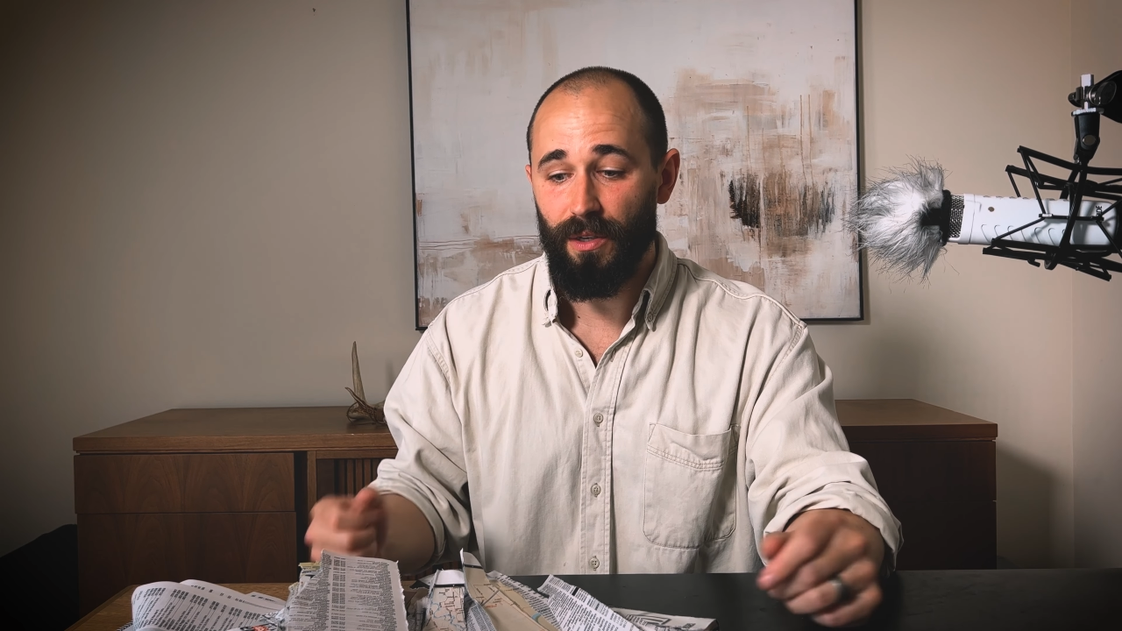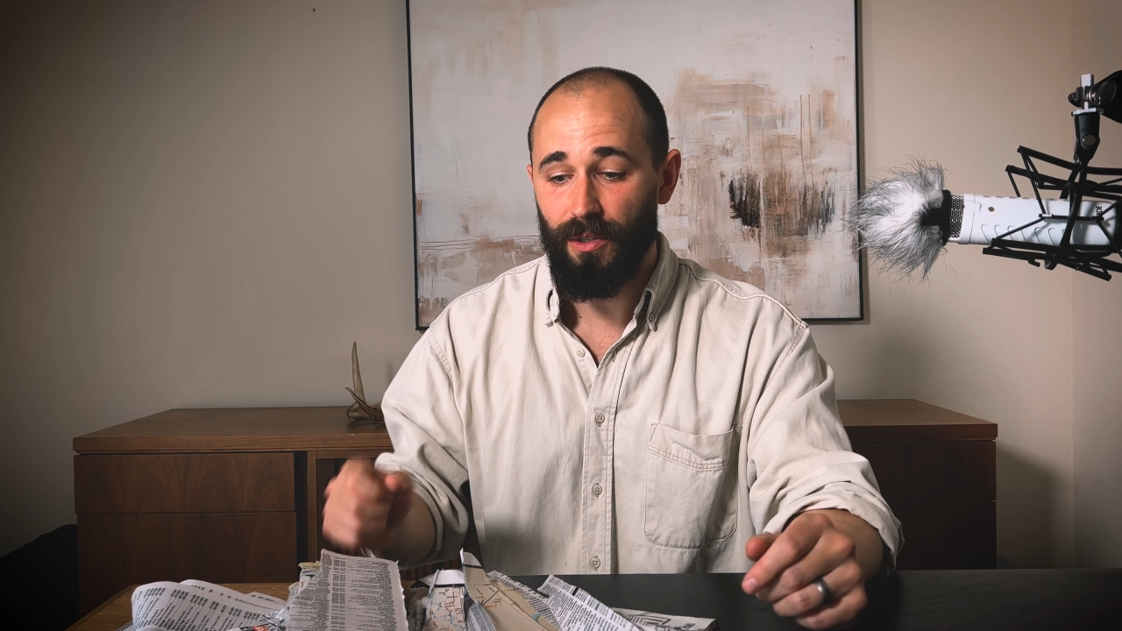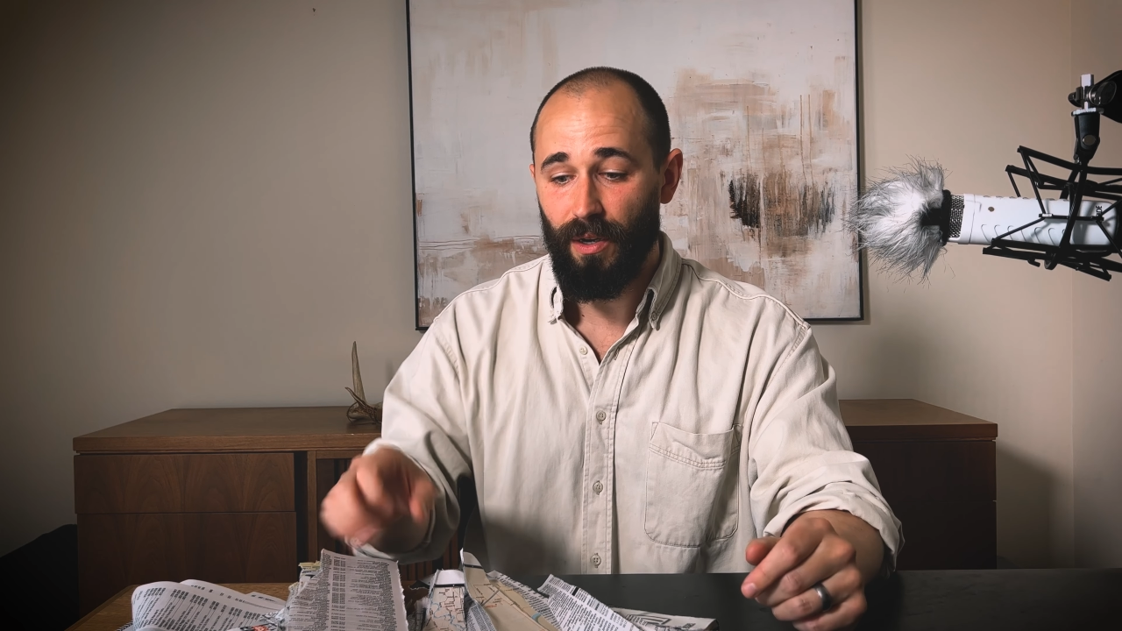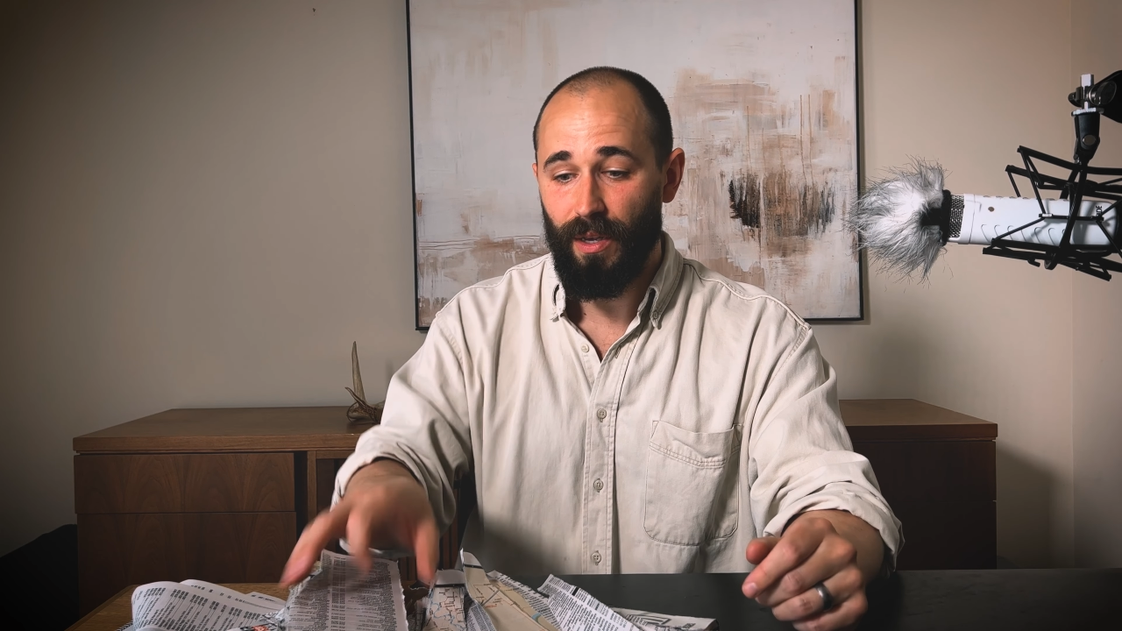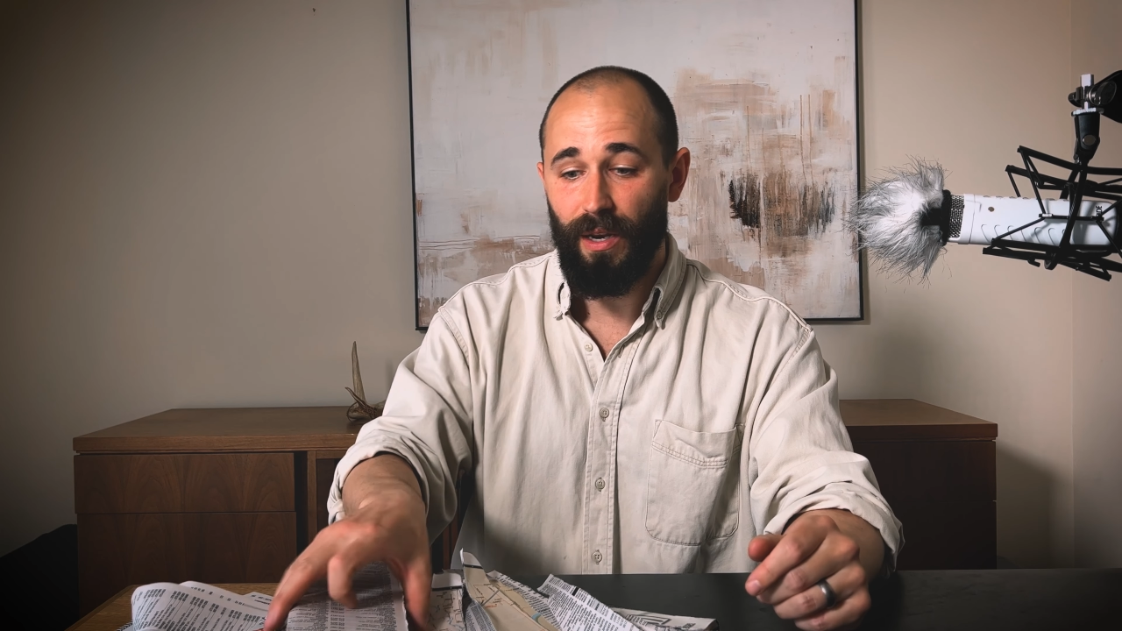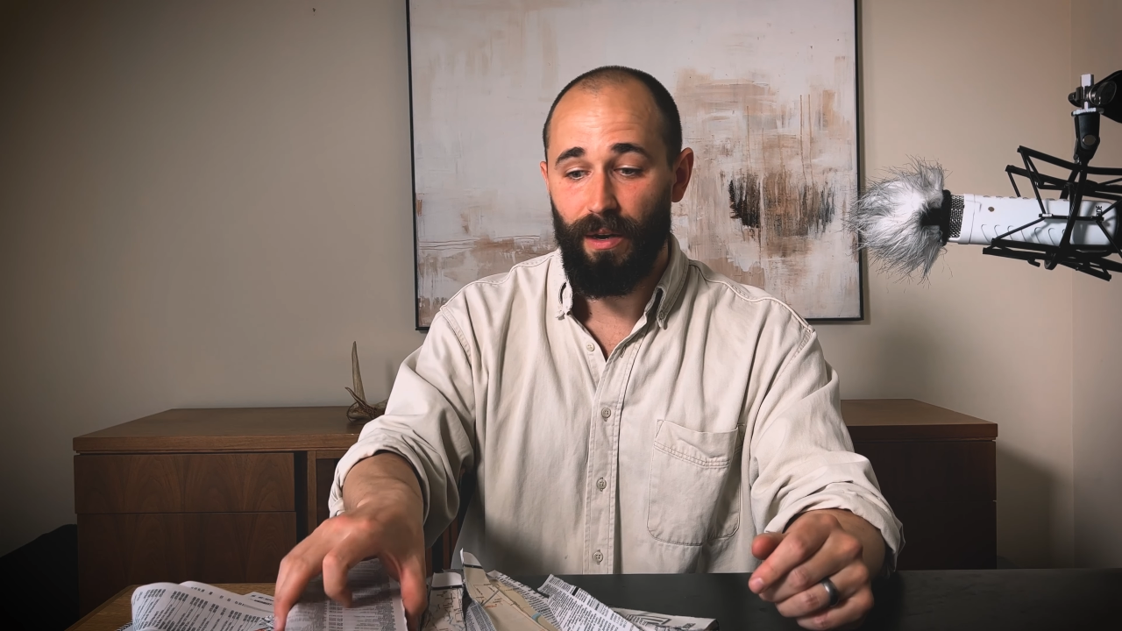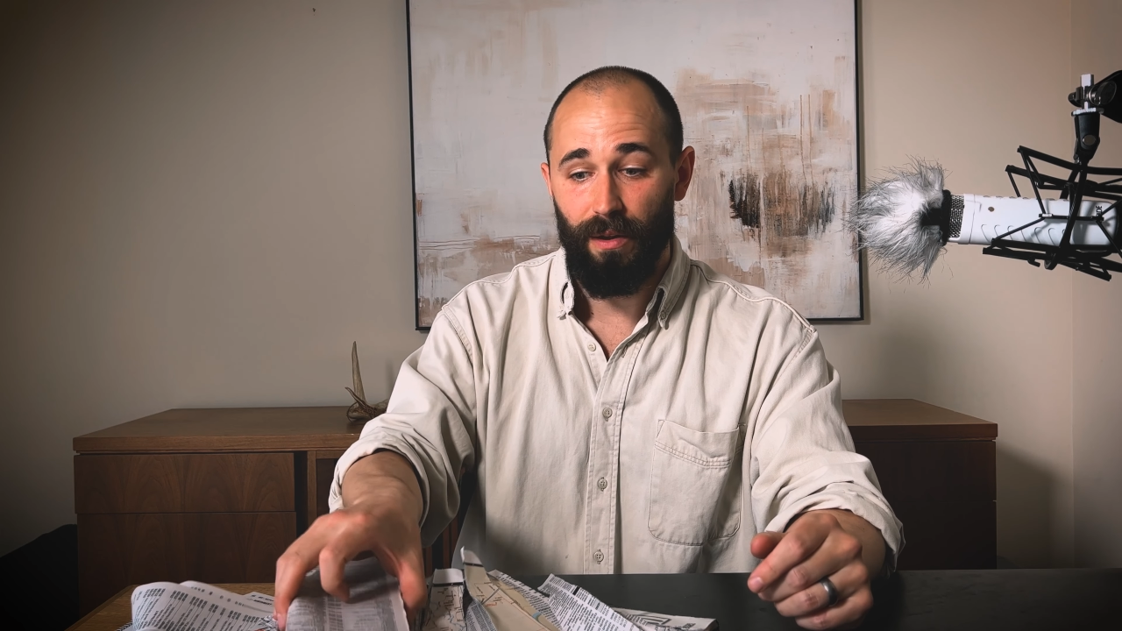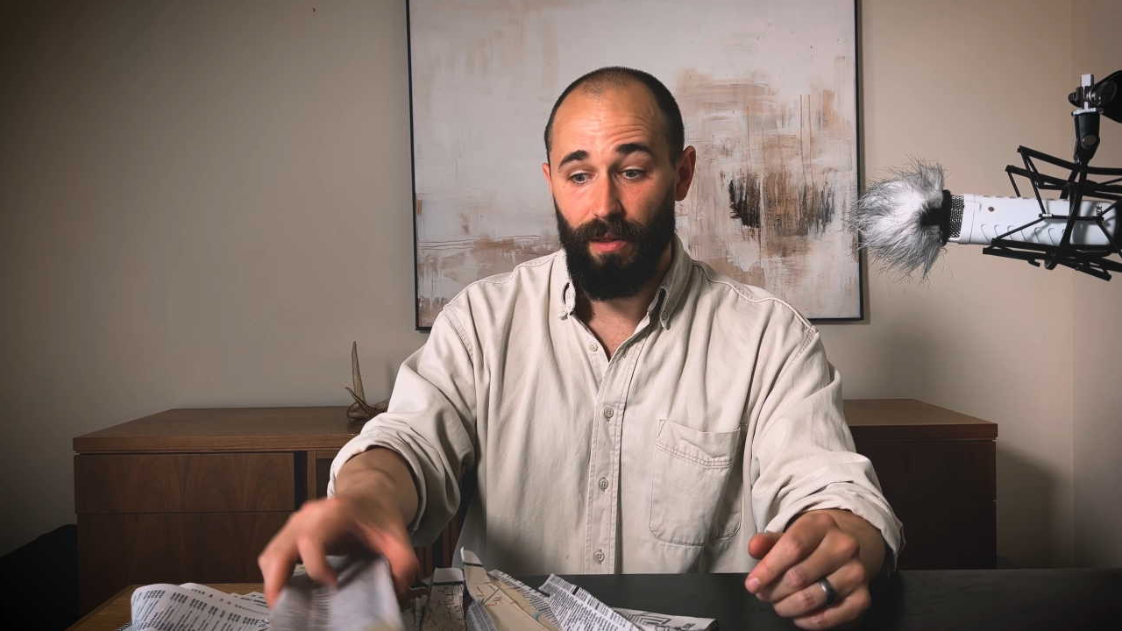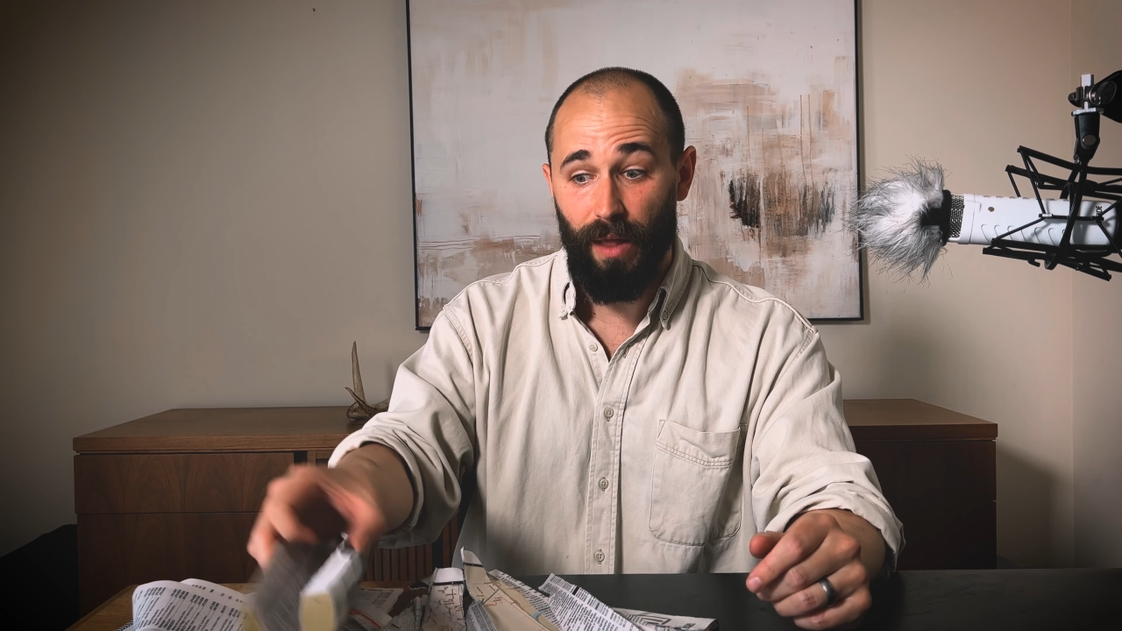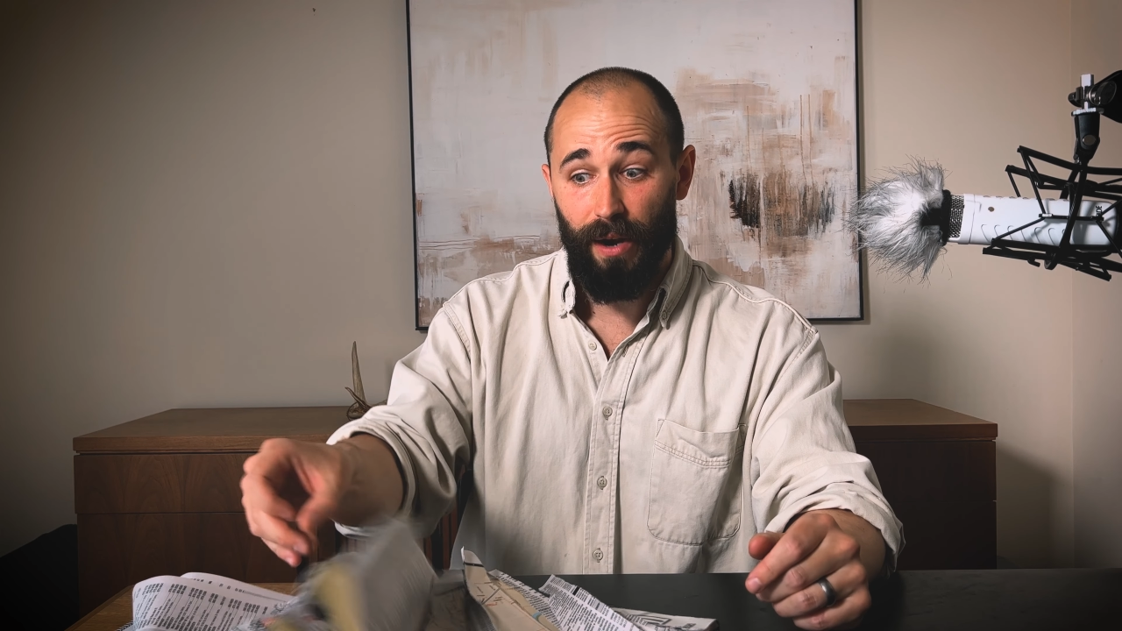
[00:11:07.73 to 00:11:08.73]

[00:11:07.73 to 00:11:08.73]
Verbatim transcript: you start getting a lot